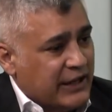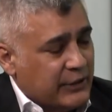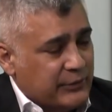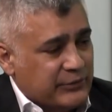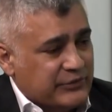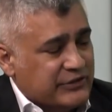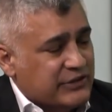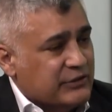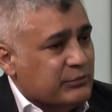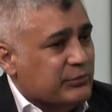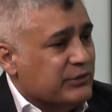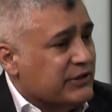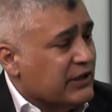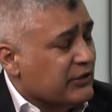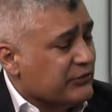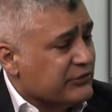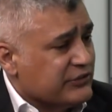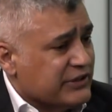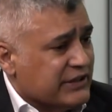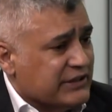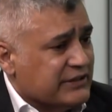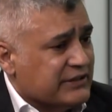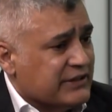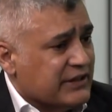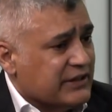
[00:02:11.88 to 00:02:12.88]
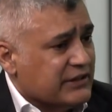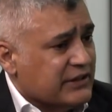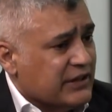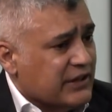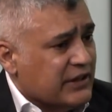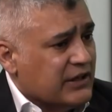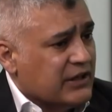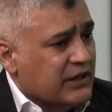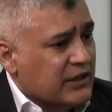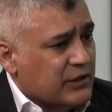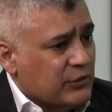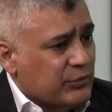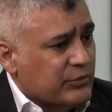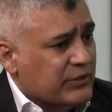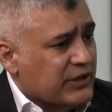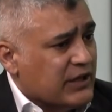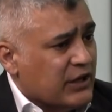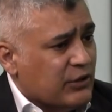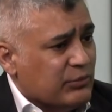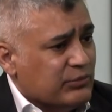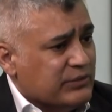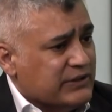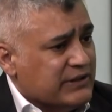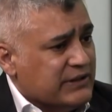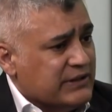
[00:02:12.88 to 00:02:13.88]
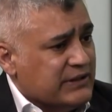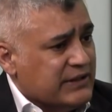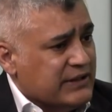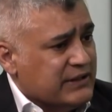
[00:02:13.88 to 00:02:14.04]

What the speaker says: Equity. We don't take debt. We only